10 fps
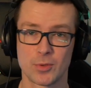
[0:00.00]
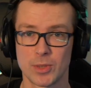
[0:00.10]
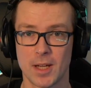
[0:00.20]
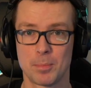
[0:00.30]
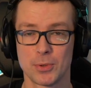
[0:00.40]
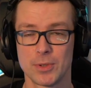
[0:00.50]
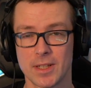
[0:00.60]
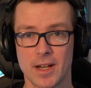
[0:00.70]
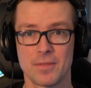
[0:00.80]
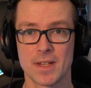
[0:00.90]
when I put the
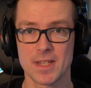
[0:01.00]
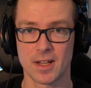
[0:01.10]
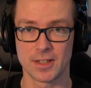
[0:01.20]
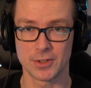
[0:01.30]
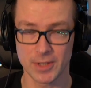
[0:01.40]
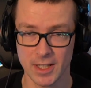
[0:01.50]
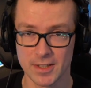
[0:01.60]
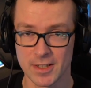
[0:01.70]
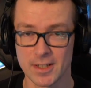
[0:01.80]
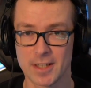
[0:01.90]
graphics card
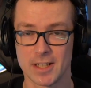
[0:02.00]
together,